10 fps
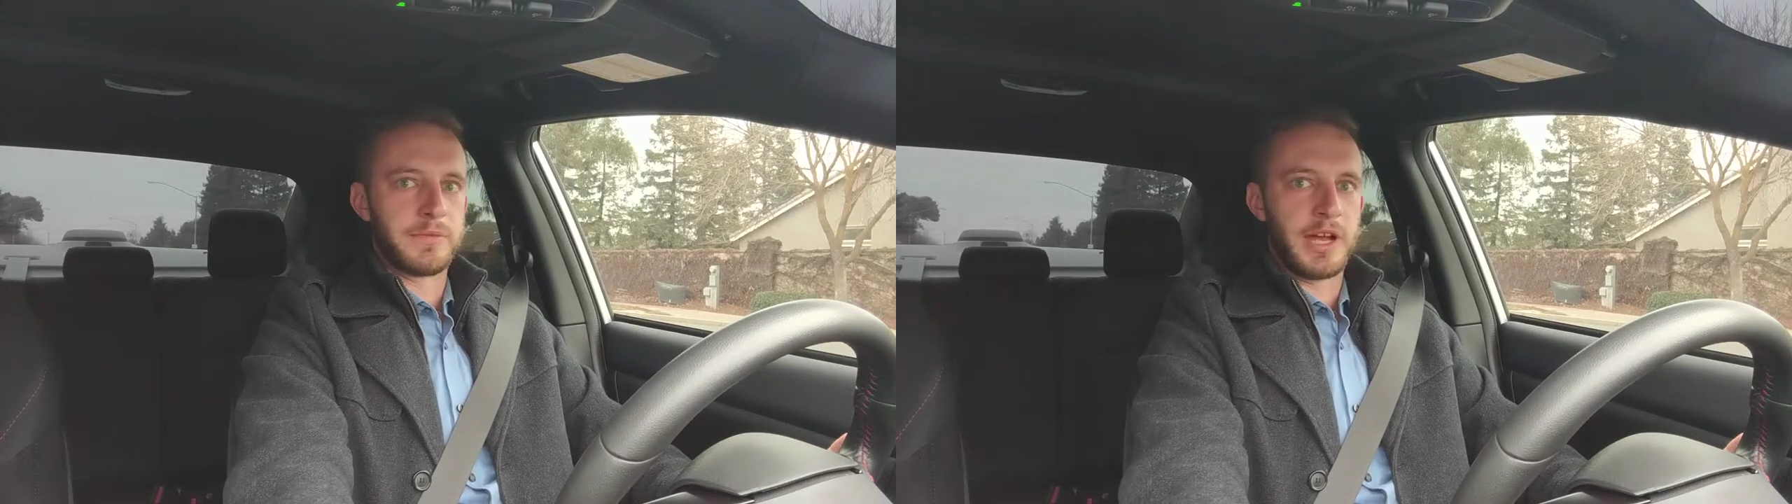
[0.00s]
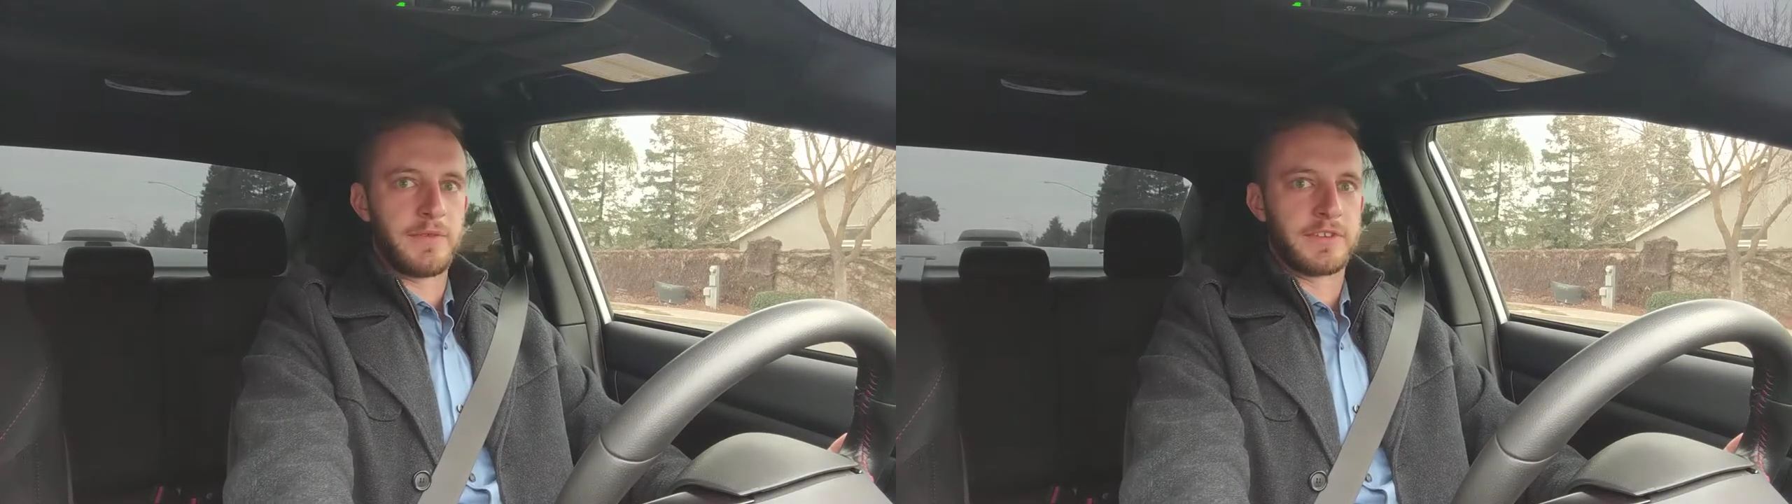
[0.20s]

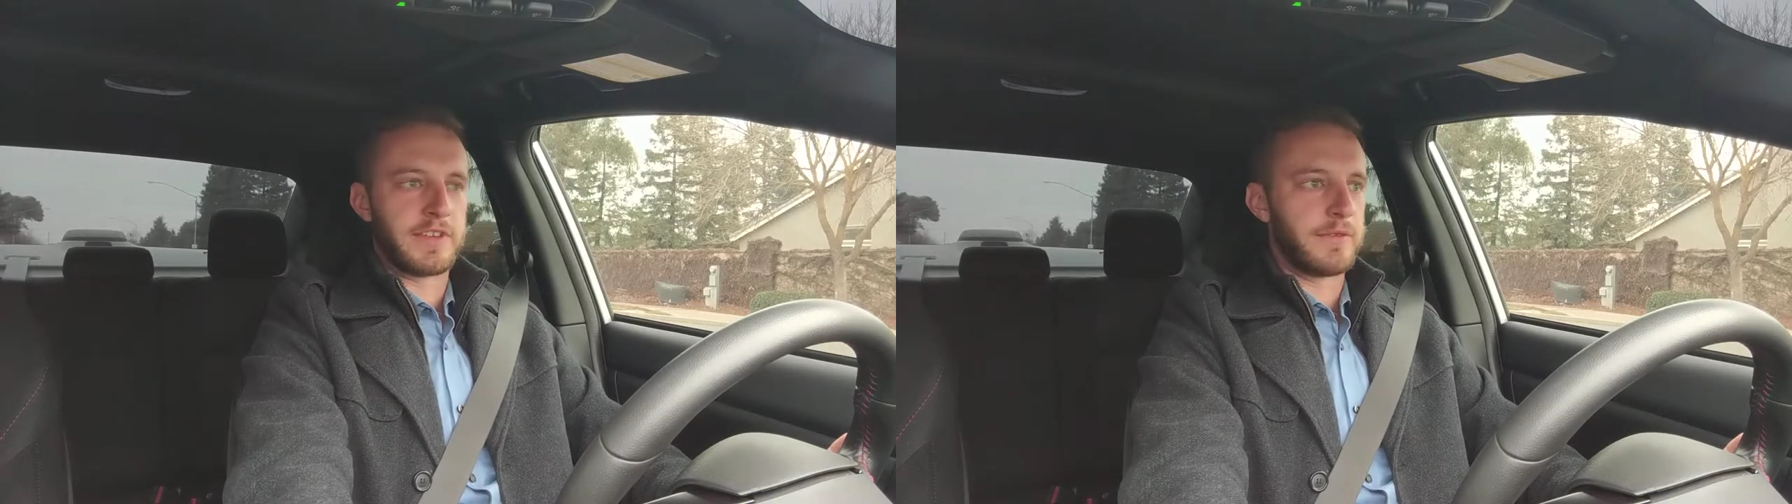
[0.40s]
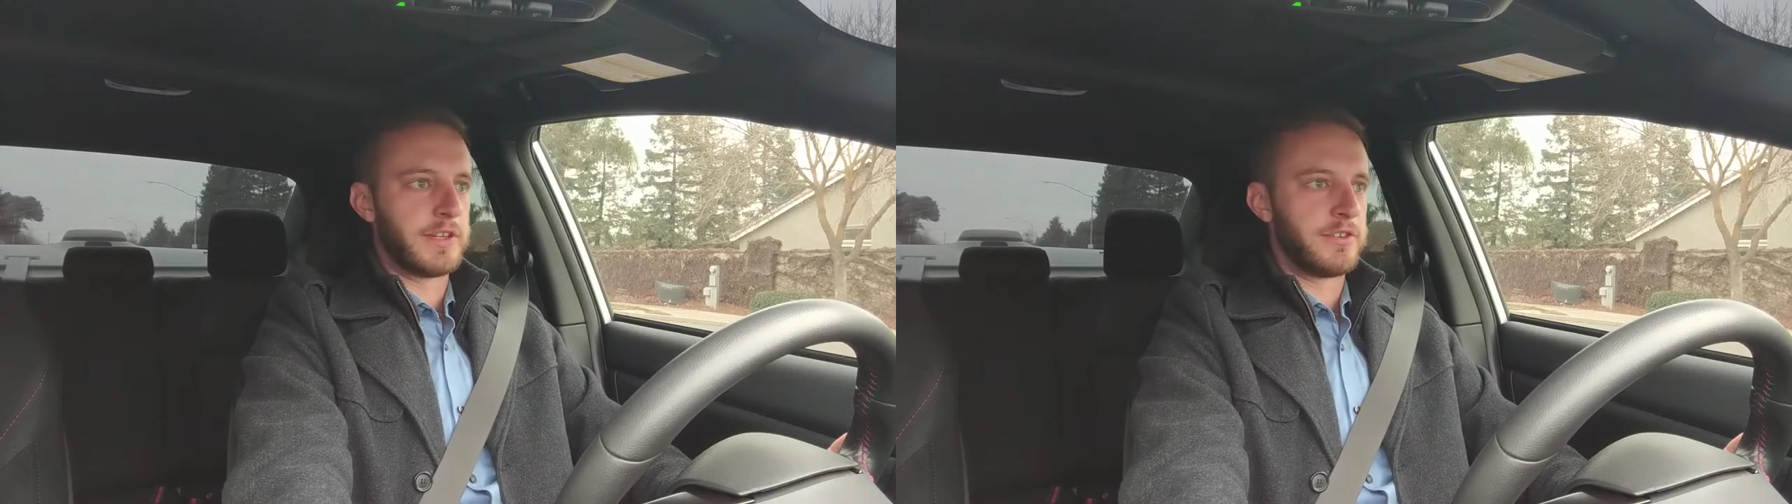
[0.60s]
have a
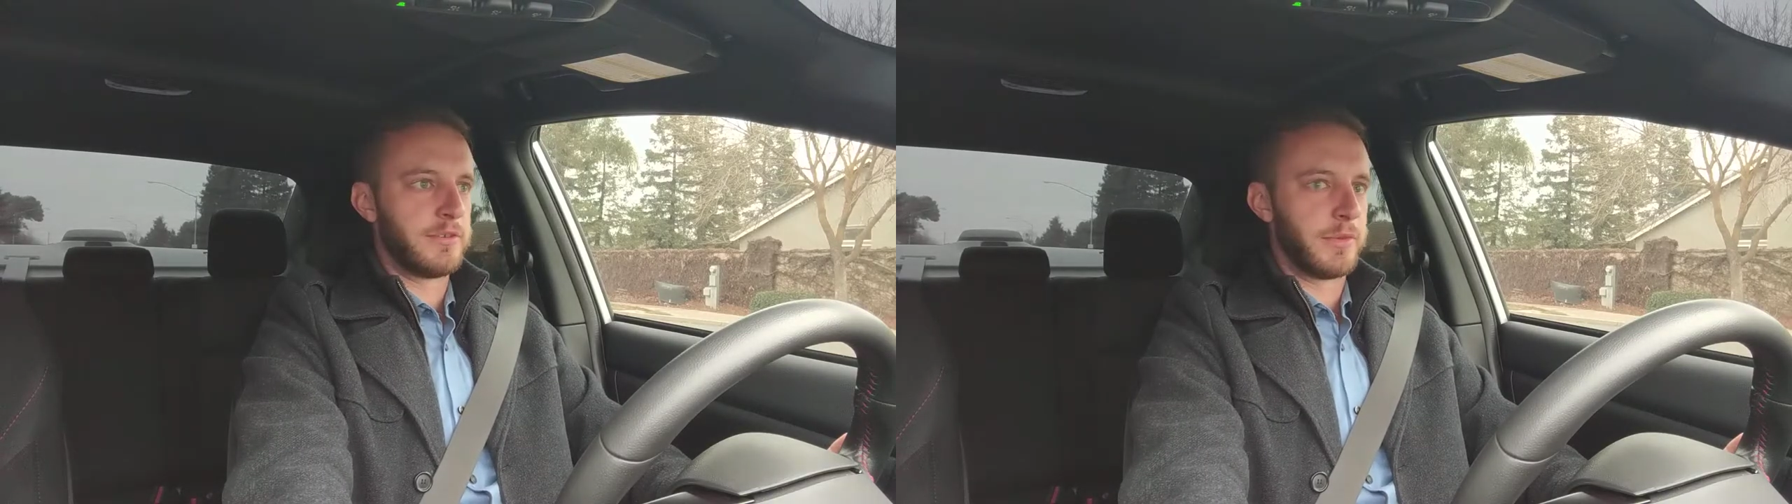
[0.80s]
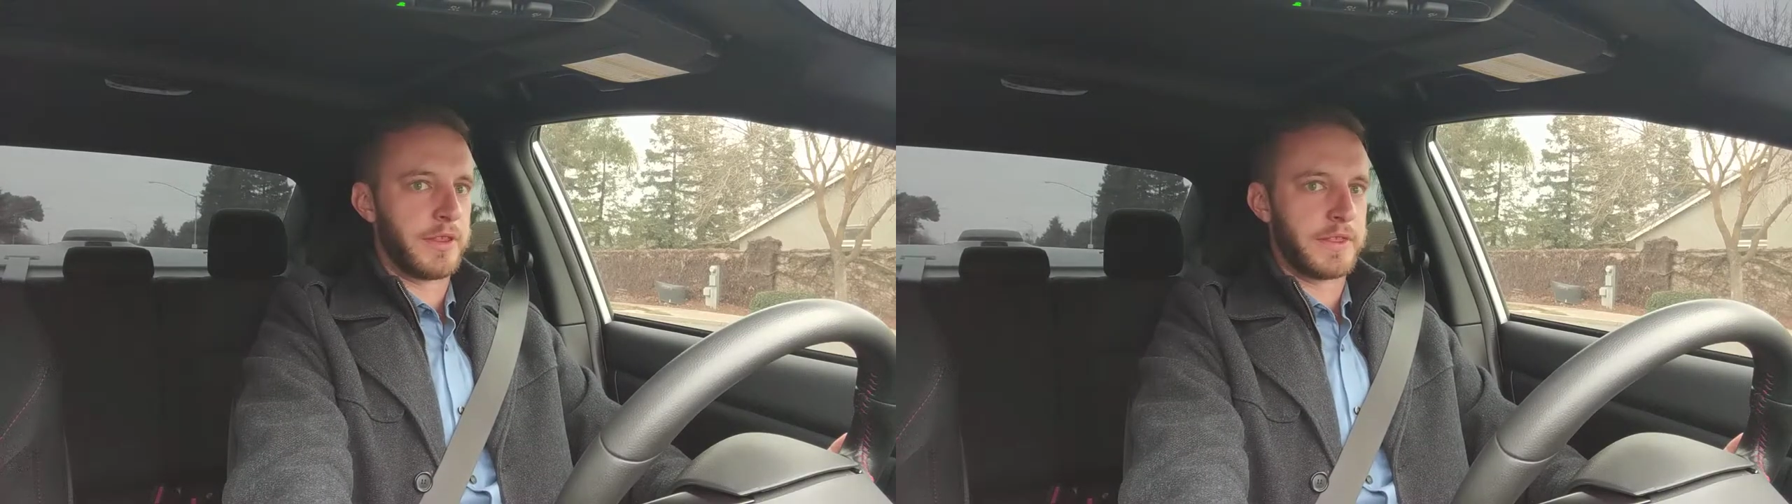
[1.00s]

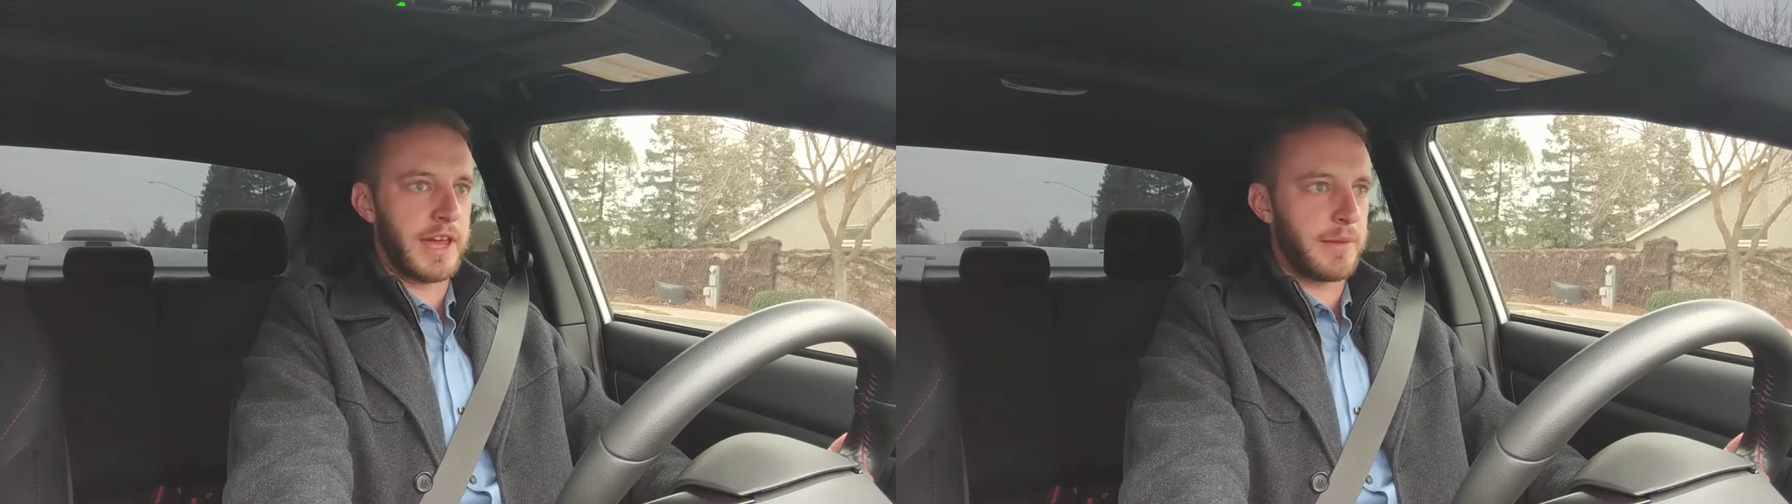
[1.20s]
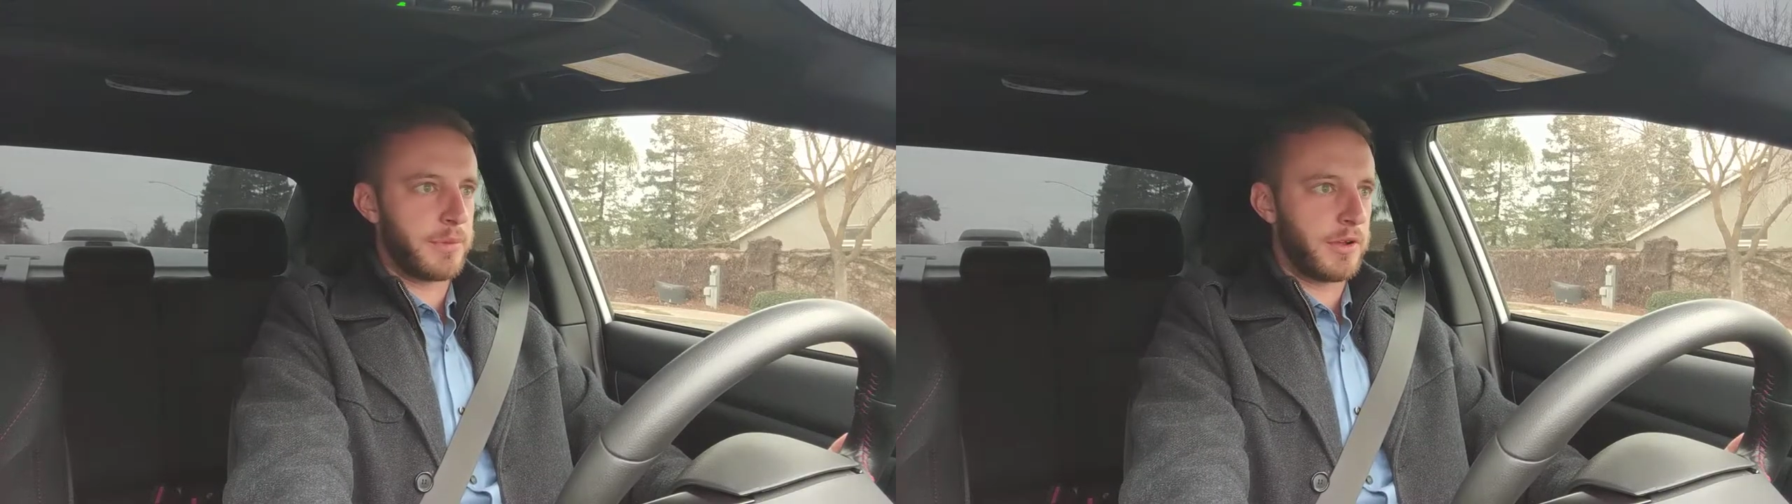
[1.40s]
72-month Gap